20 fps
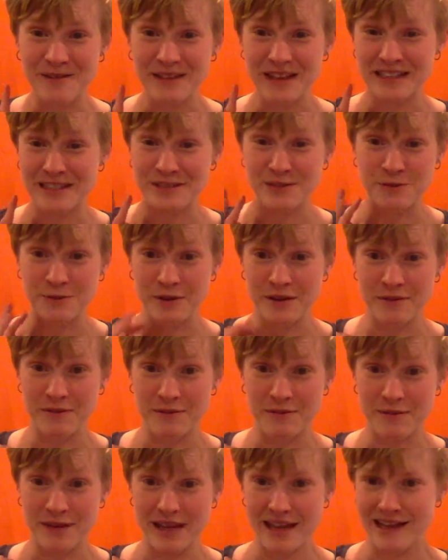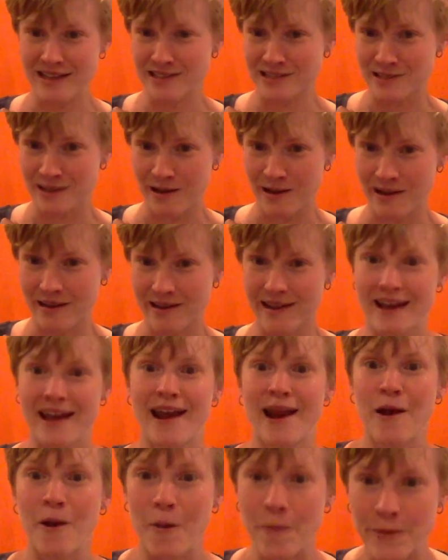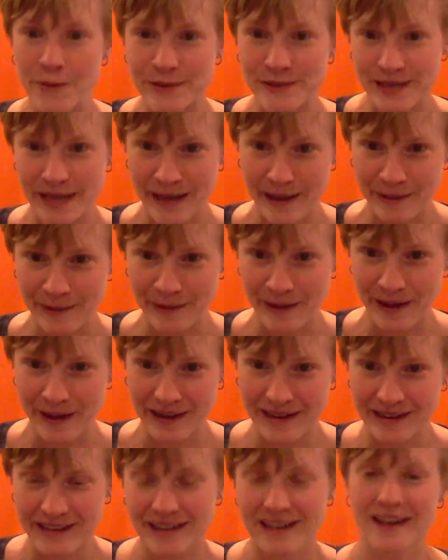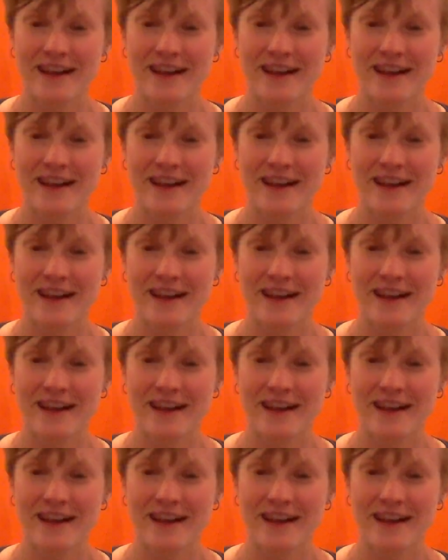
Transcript: that story with me and song, and I hope you sang along.